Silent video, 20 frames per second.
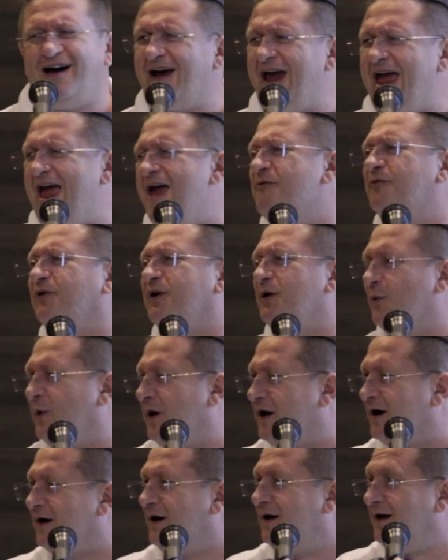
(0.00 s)
are
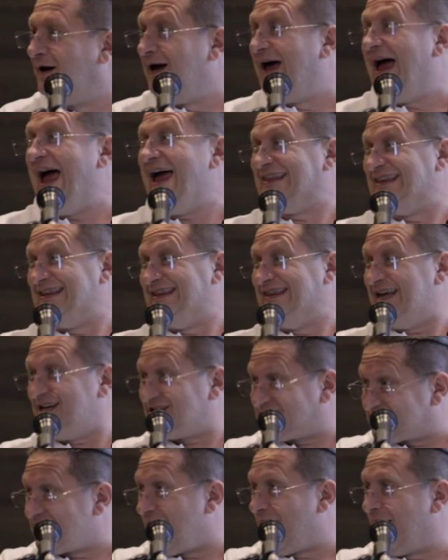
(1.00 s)
everywhere. At
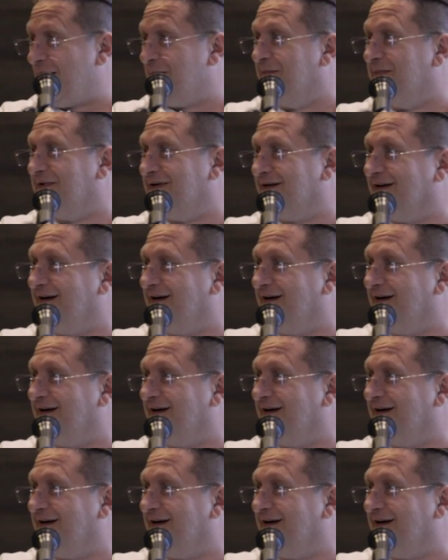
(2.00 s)
this time,